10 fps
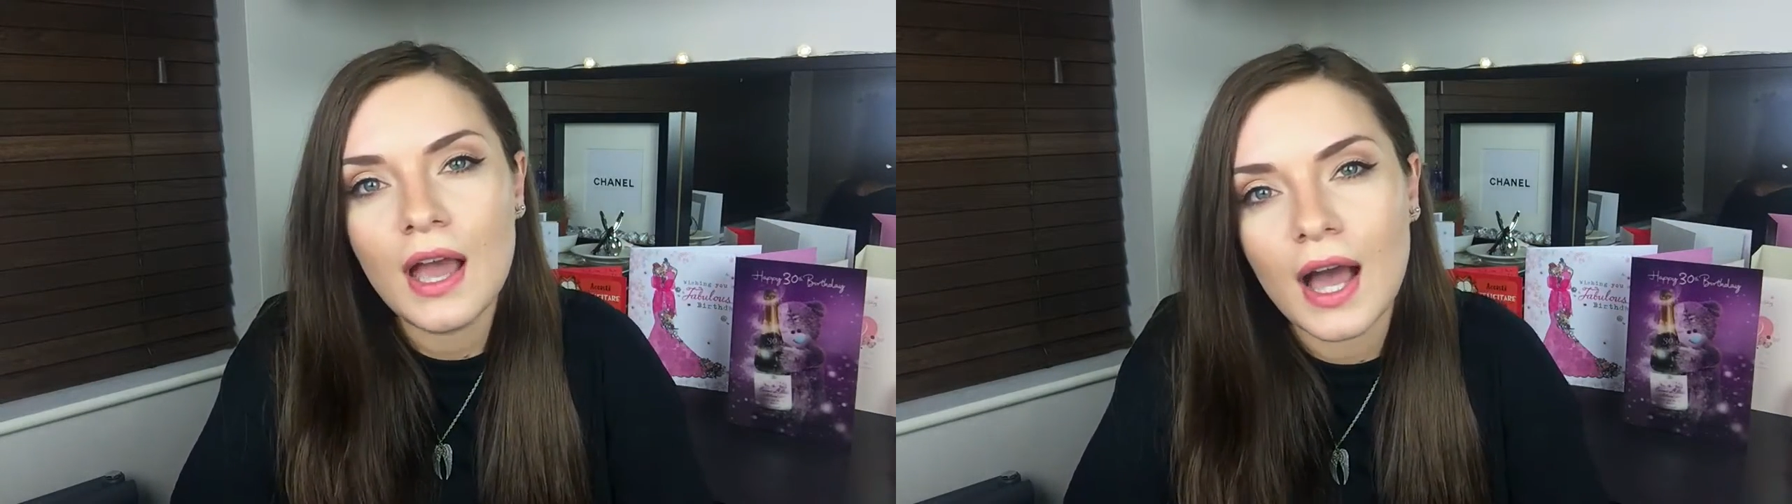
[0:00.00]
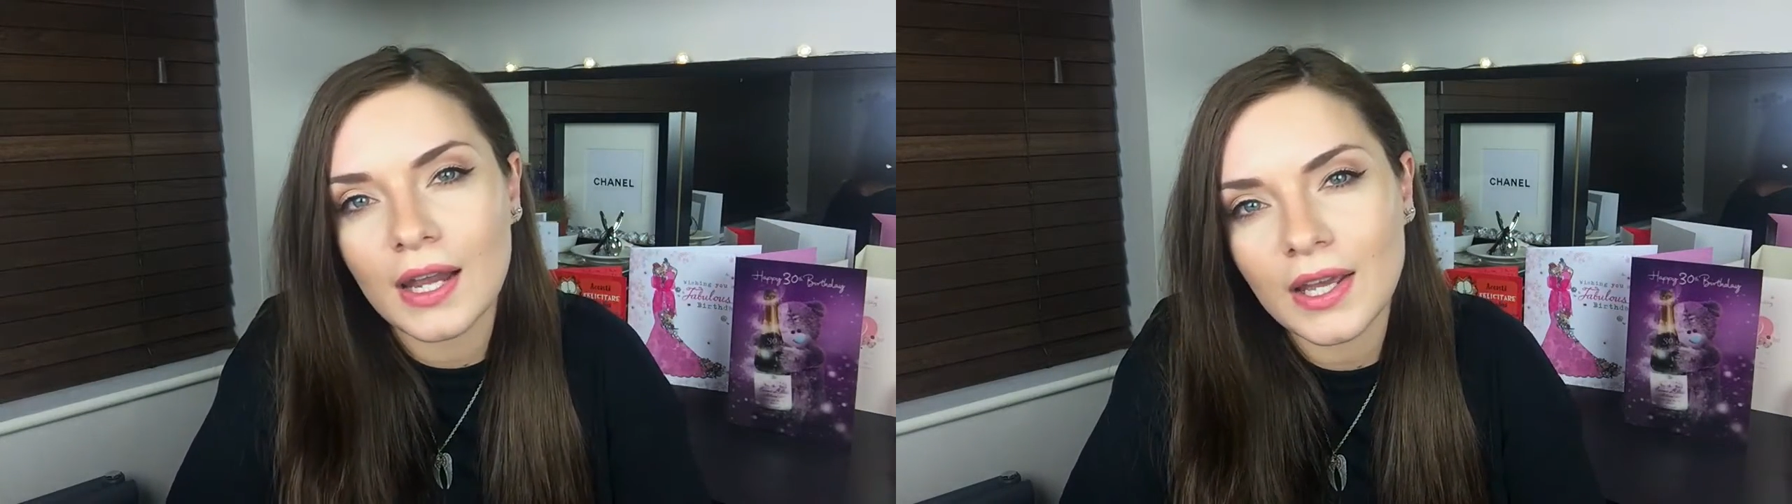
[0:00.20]

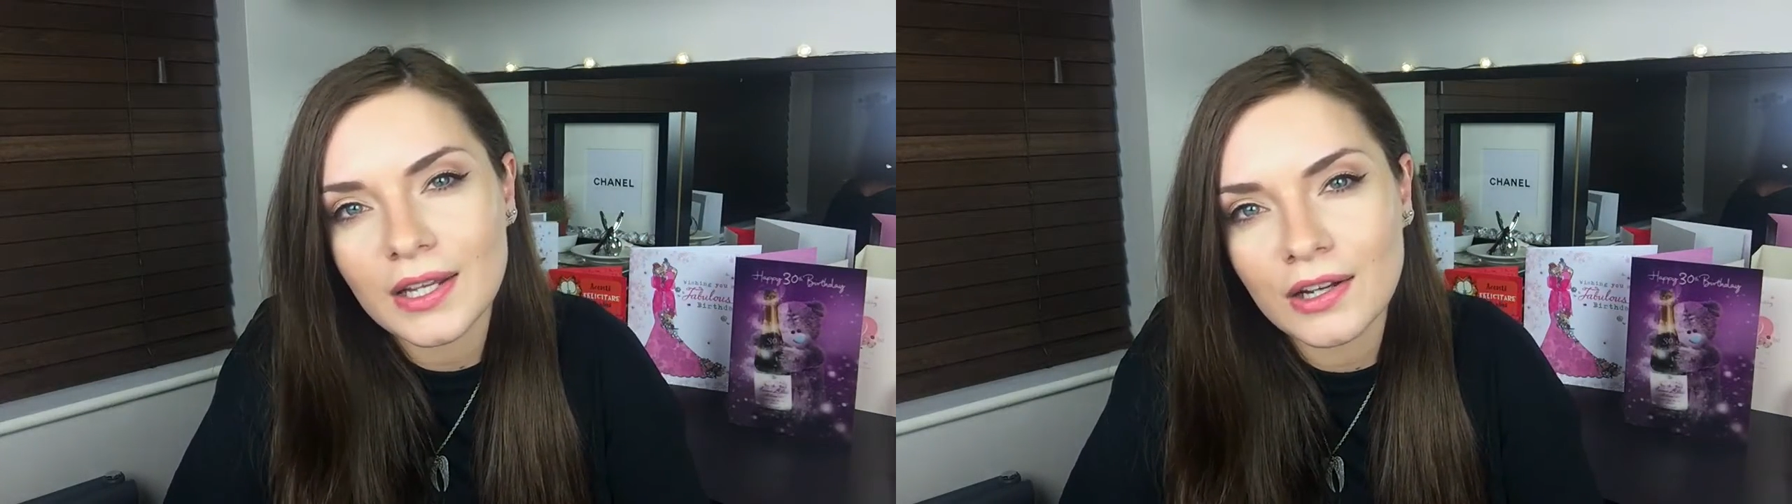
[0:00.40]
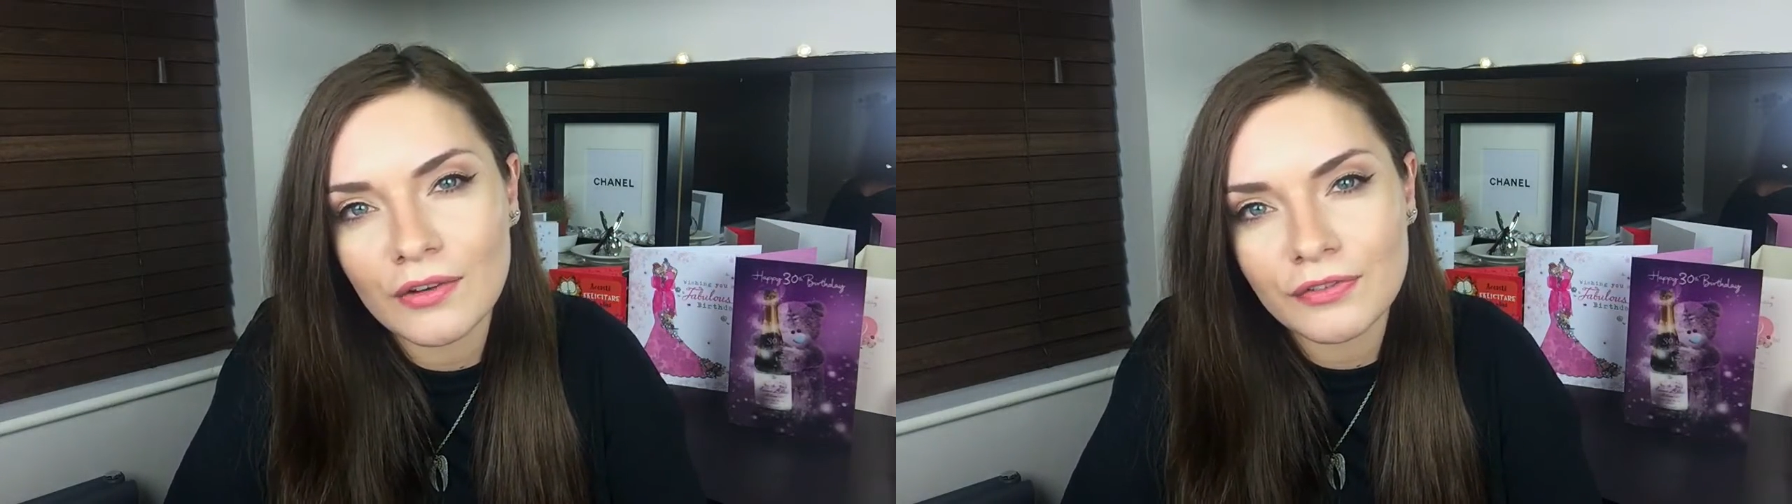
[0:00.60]
I like
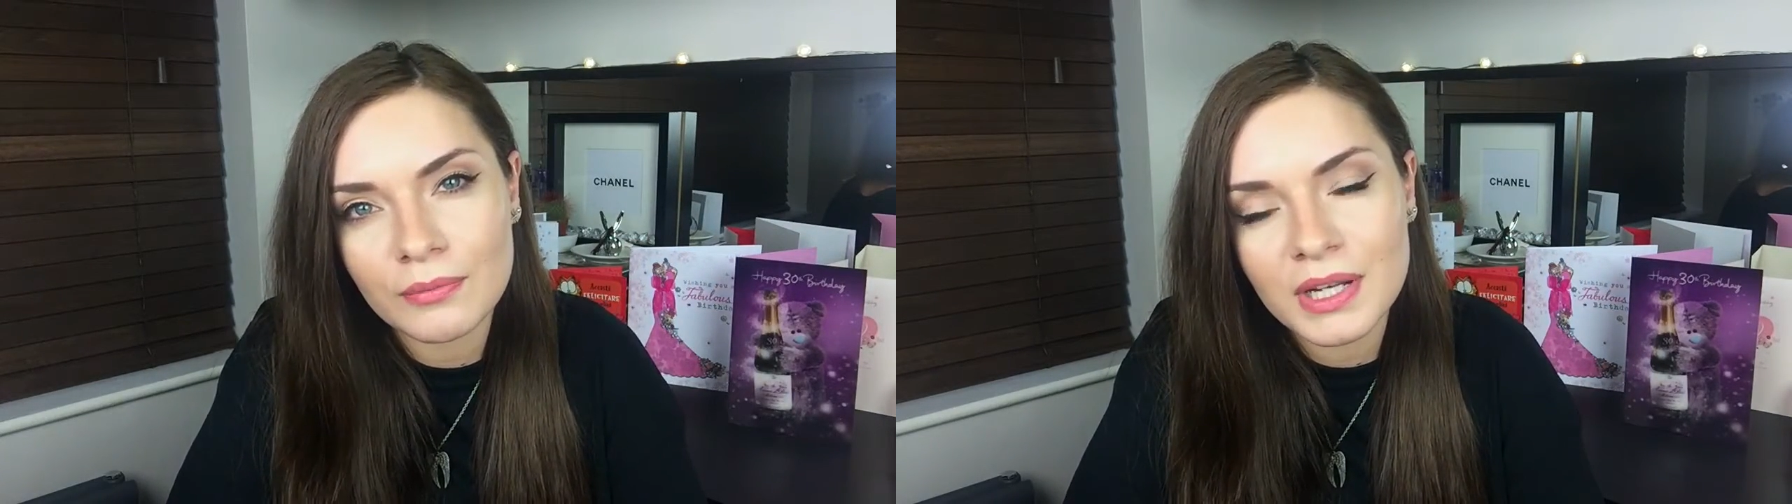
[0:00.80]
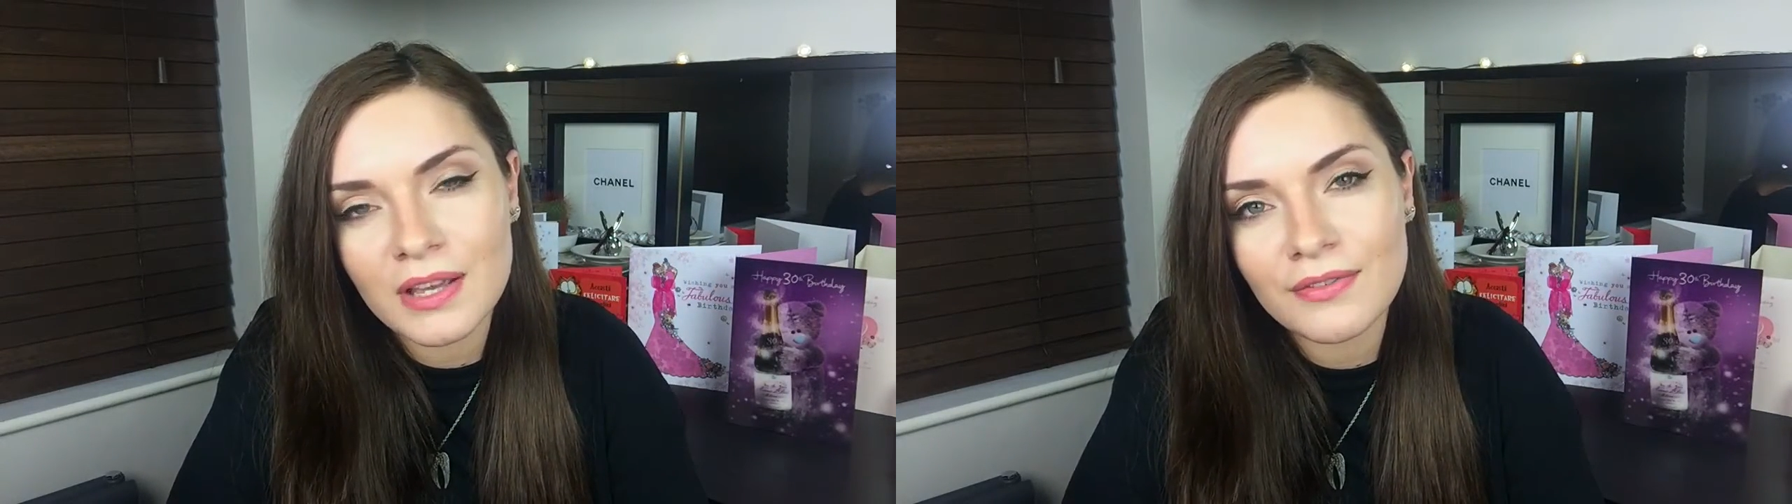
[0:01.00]
a lot
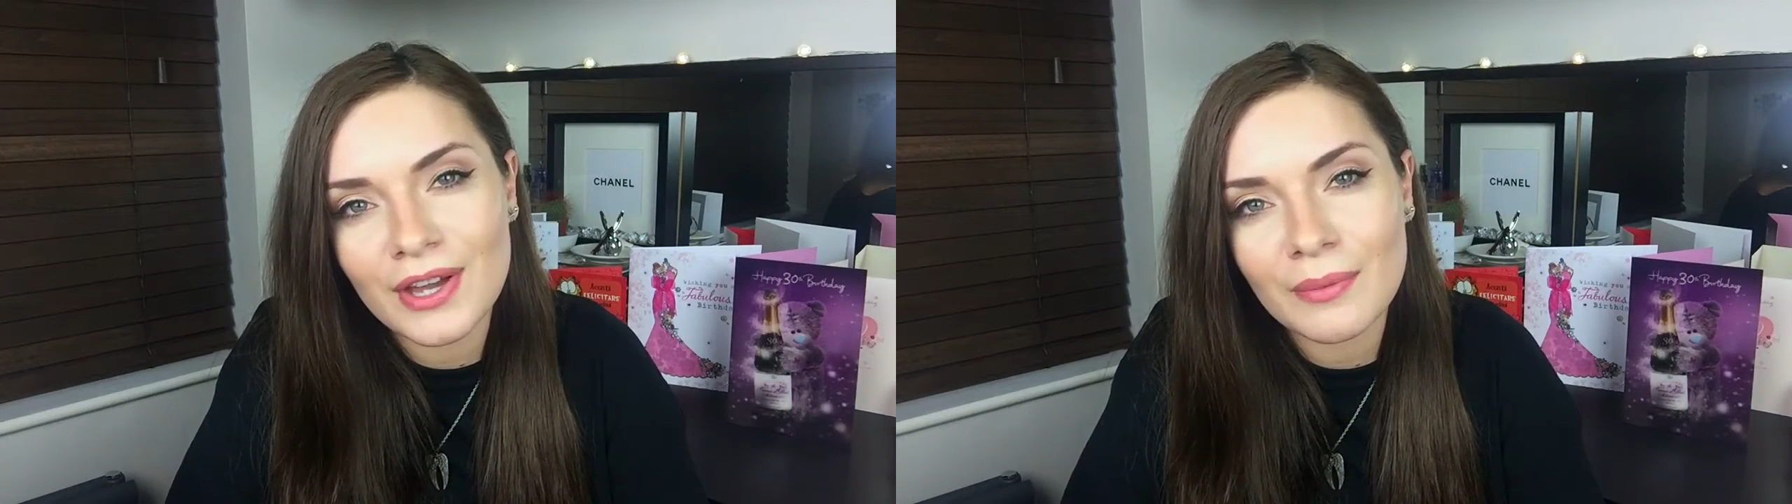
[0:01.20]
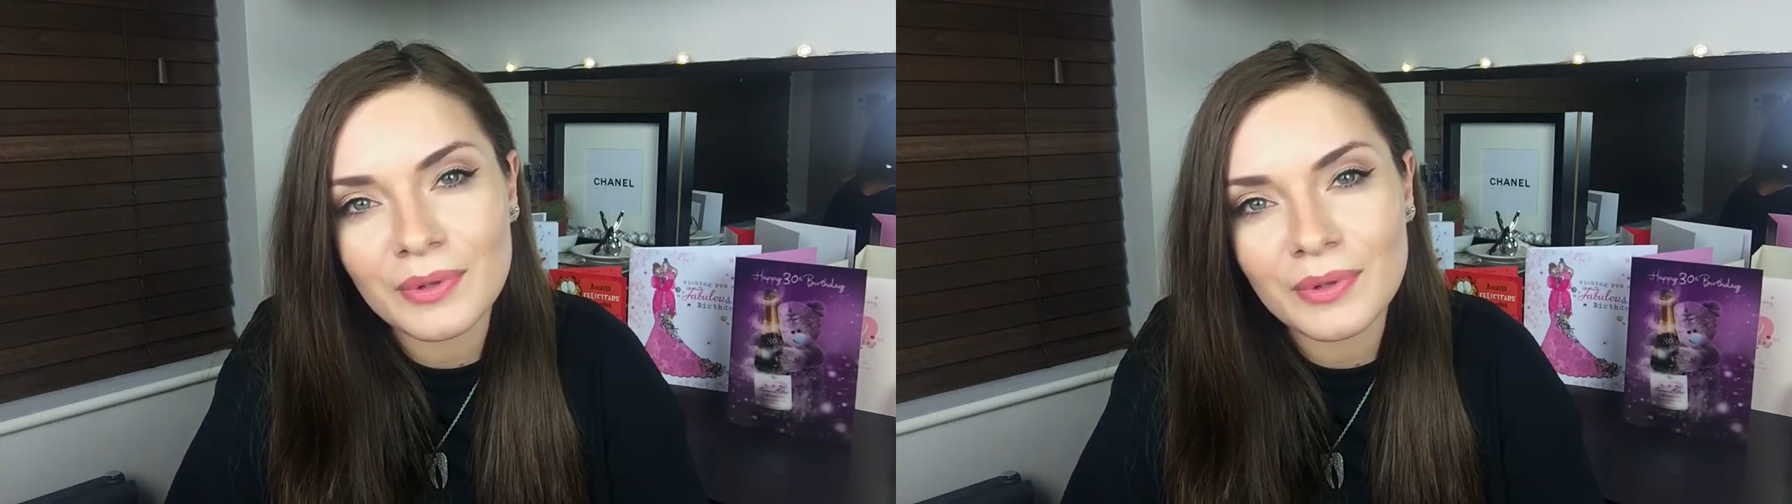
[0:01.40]
from Nivea,